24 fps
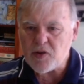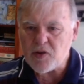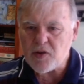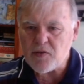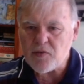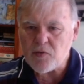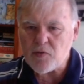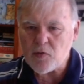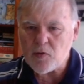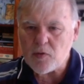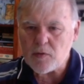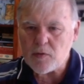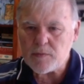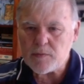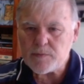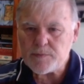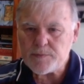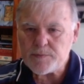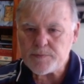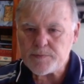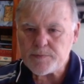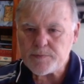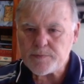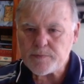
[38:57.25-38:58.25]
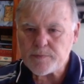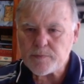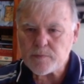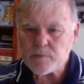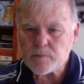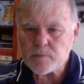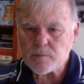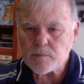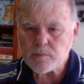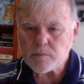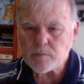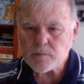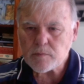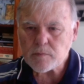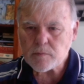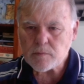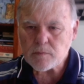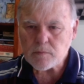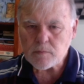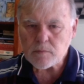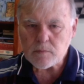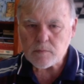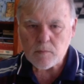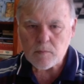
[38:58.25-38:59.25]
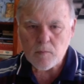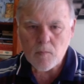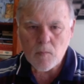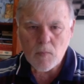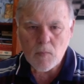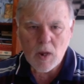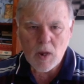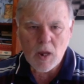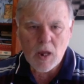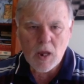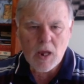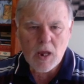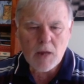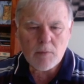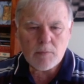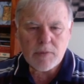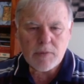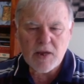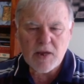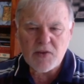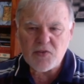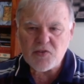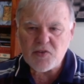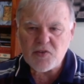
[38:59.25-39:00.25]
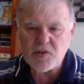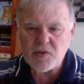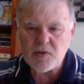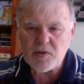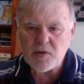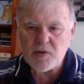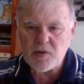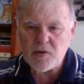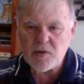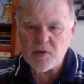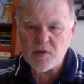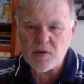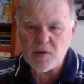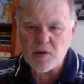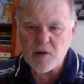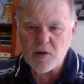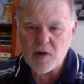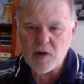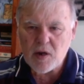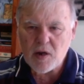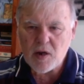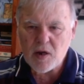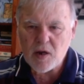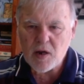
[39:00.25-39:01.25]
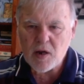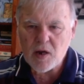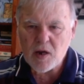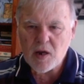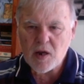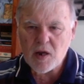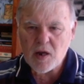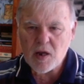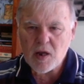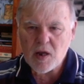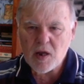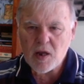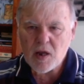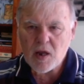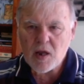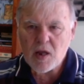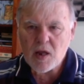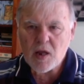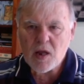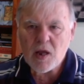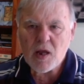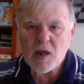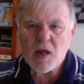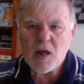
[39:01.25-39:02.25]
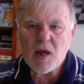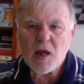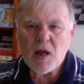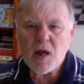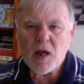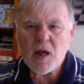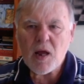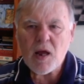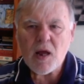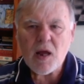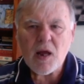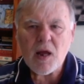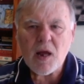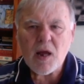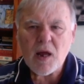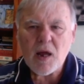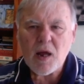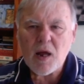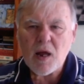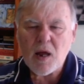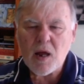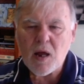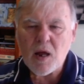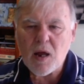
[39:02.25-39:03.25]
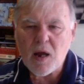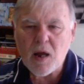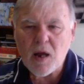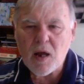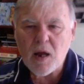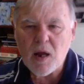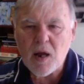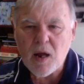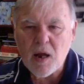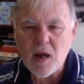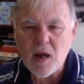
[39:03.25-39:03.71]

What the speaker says: Black captures on d4. d6 opens up the light squared bishop and prevents white from pushing the pawn to